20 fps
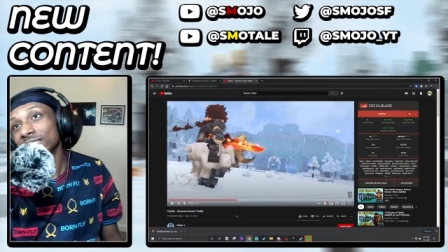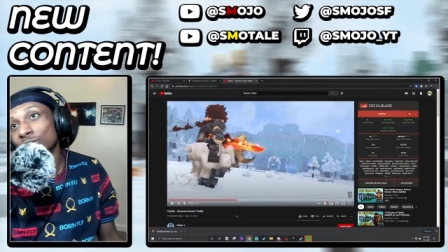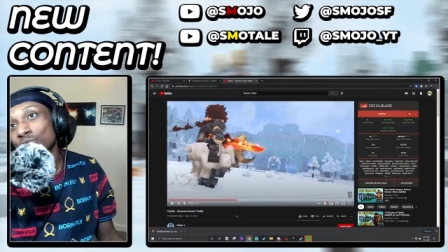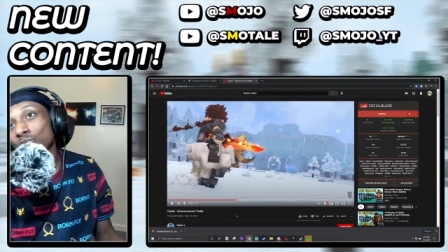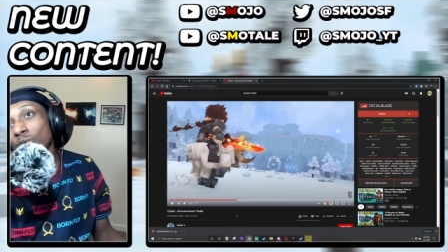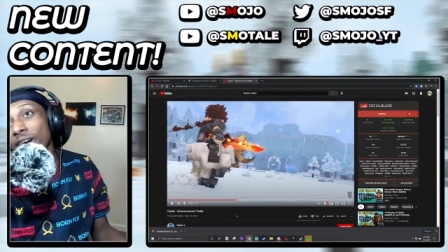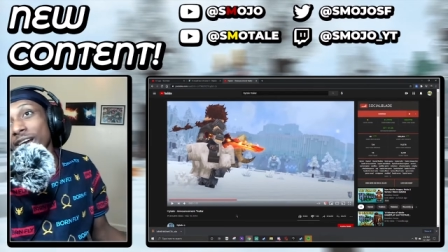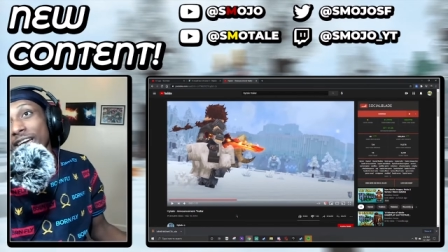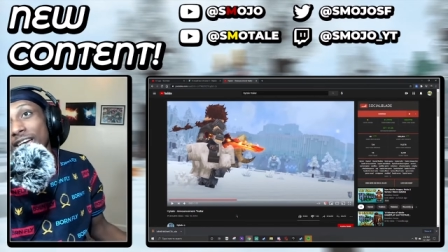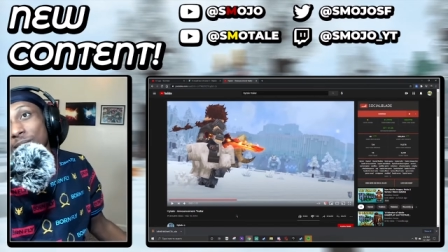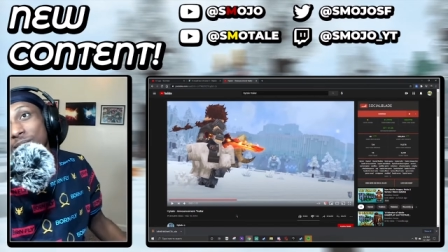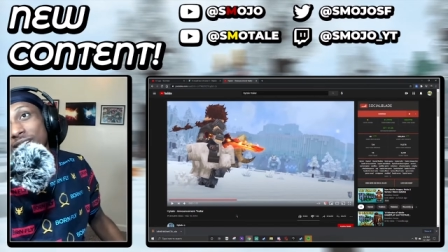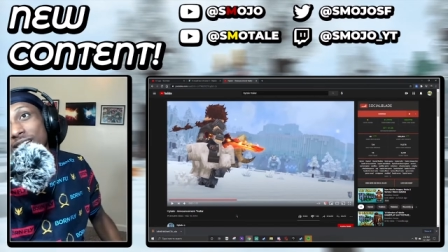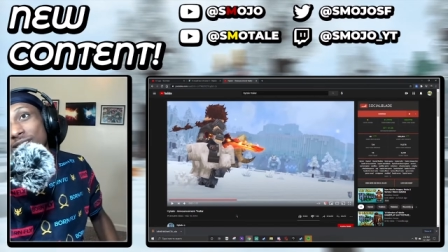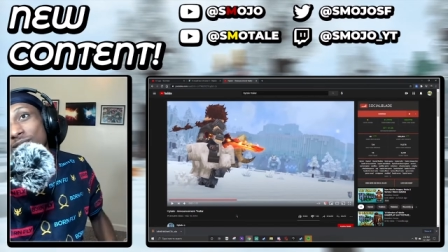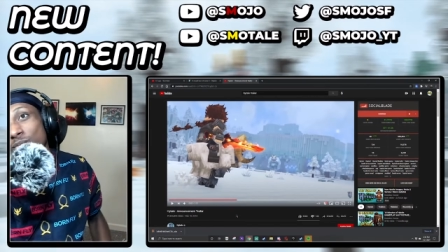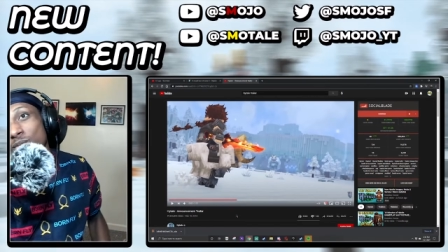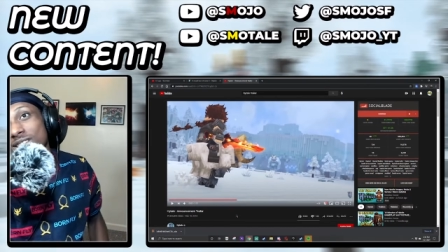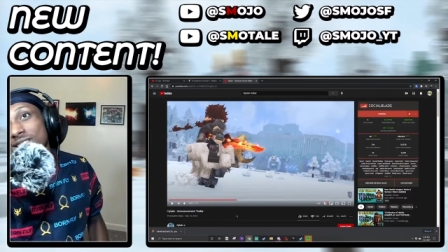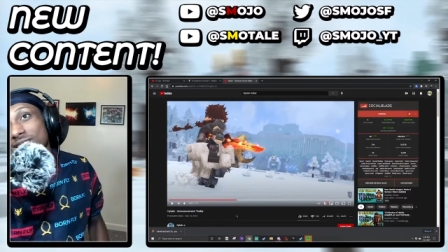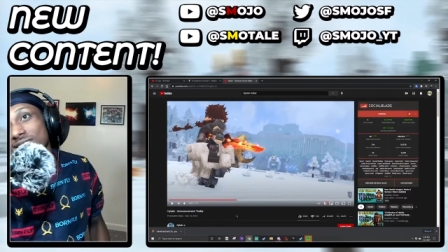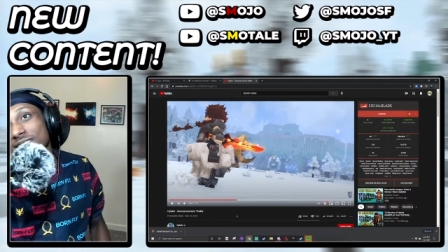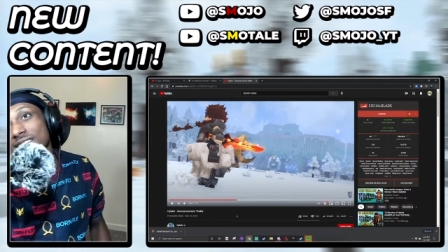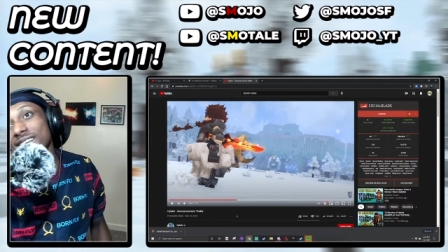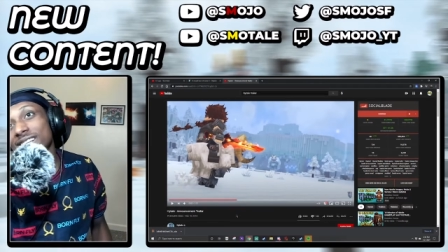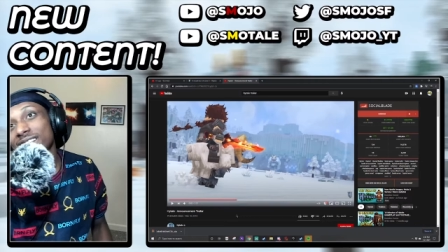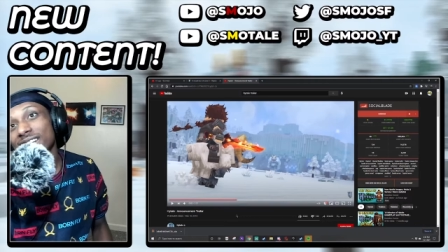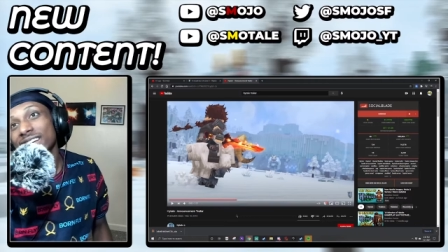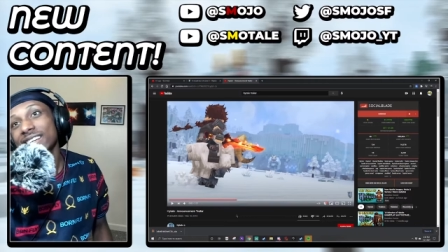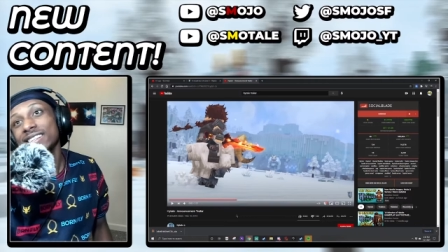the RAM that we
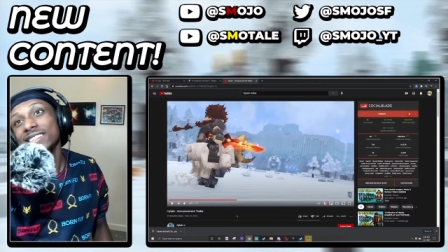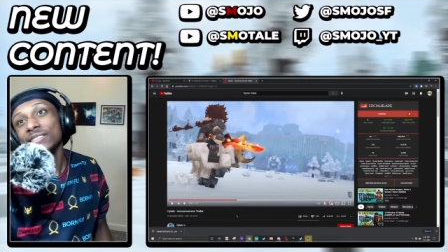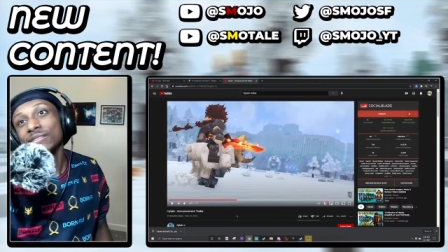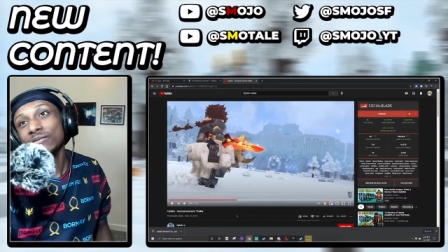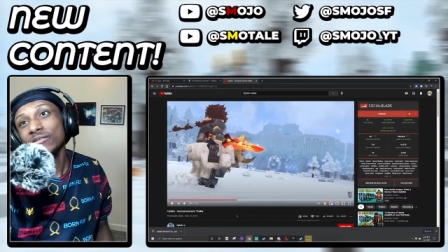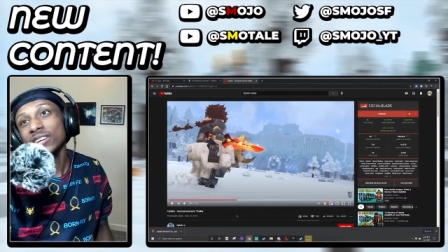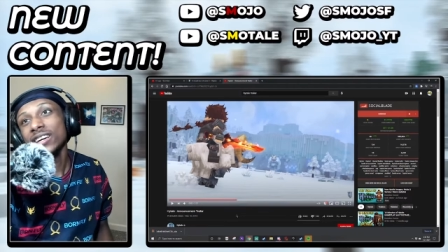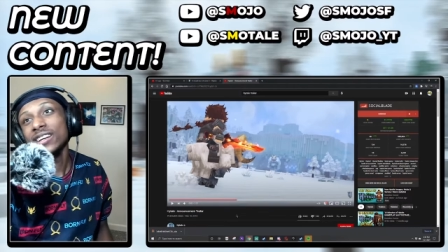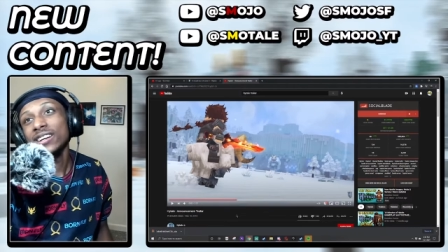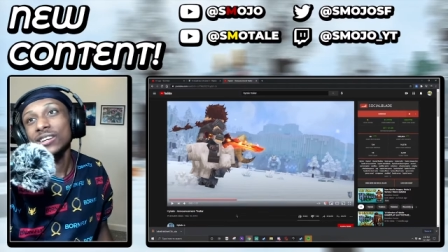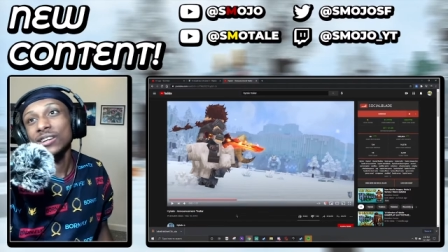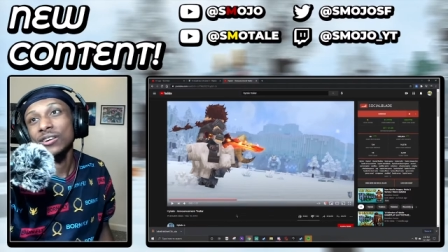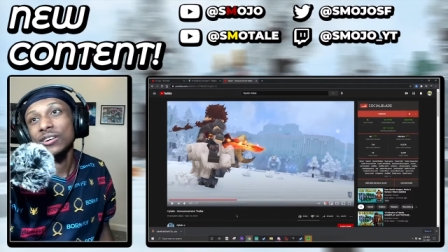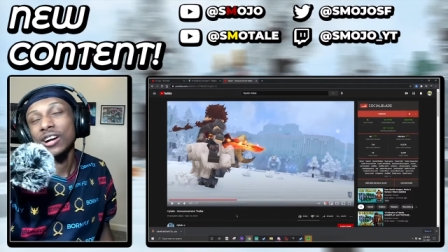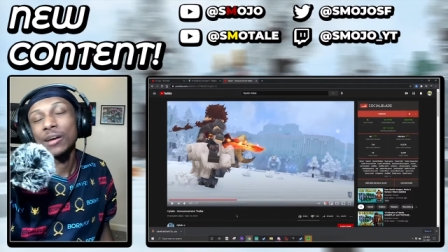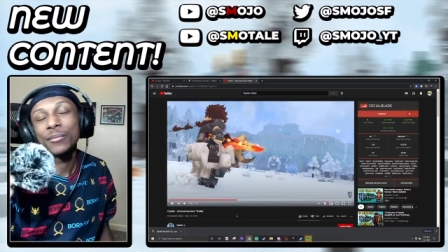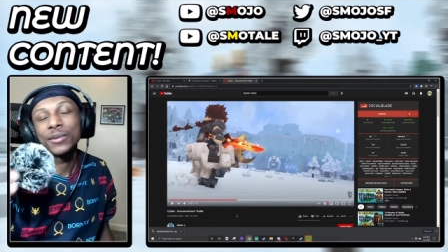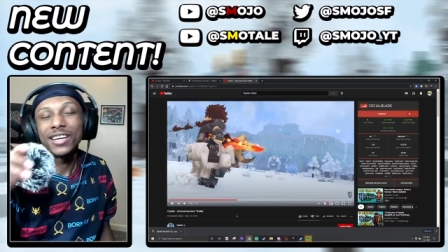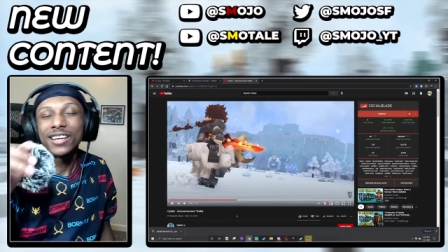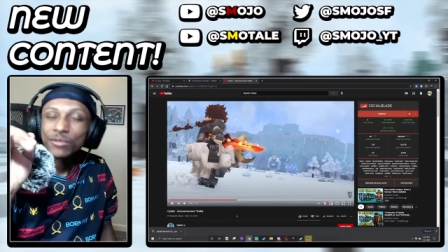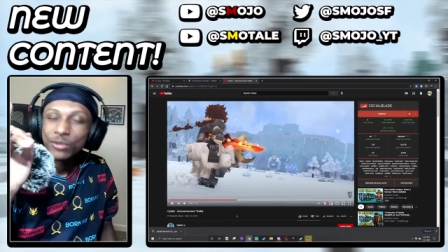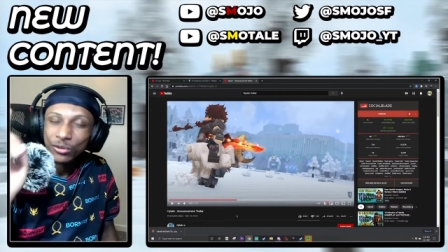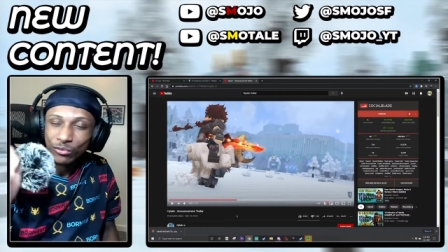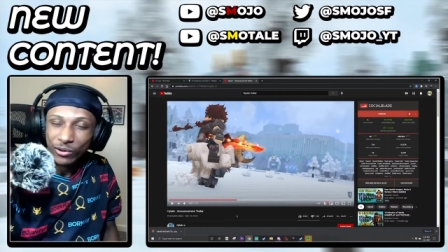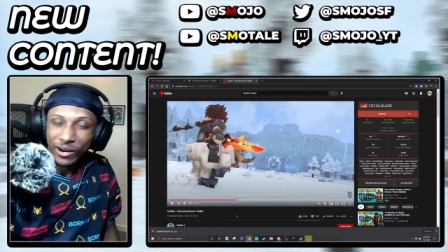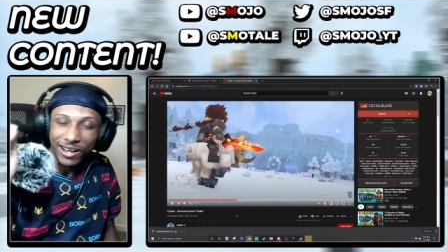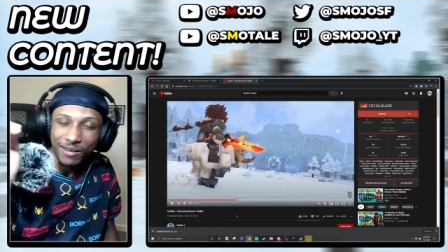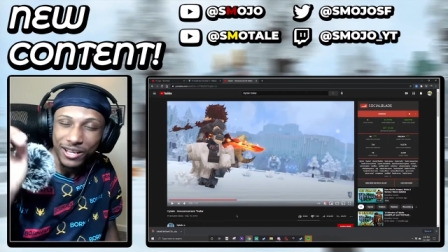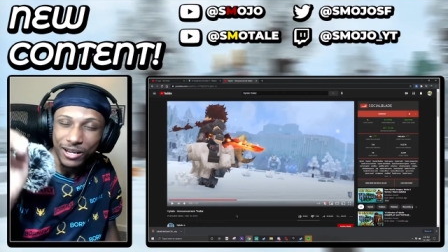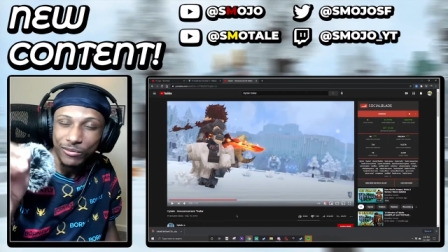seen in the video, I mean the
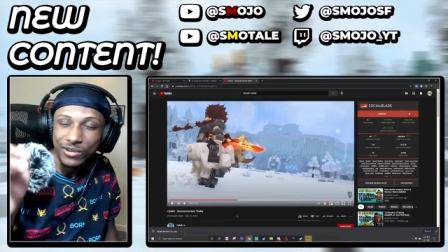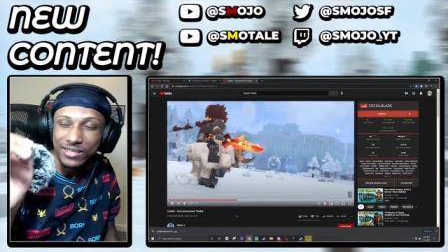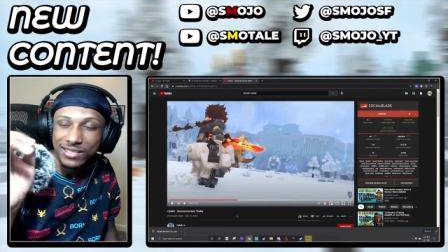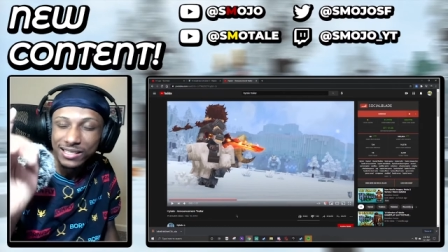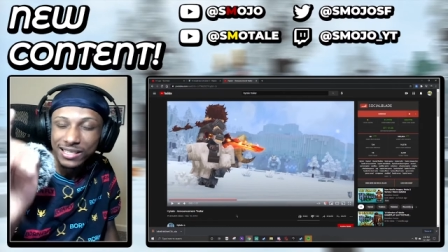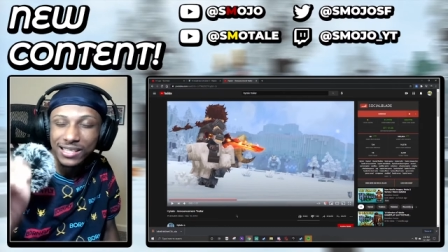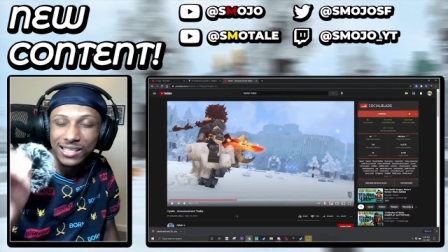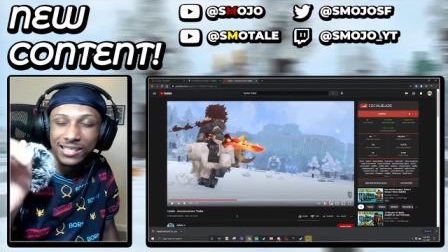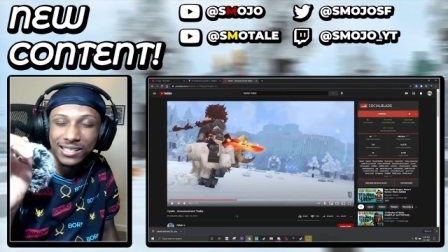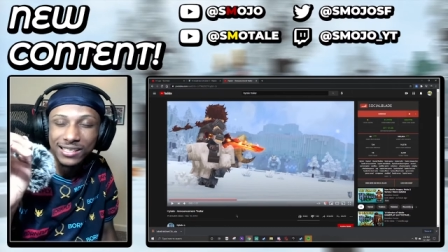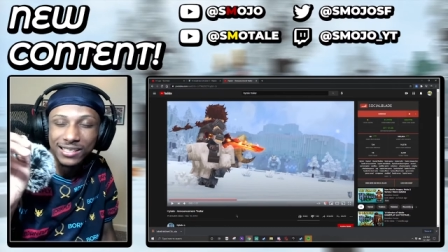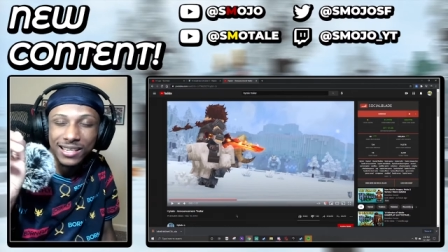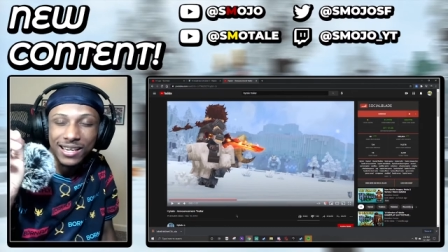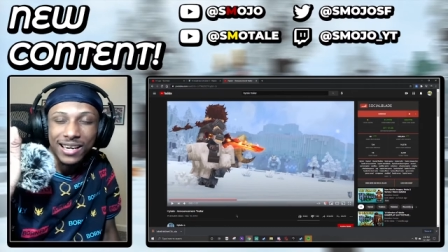RAM that we seen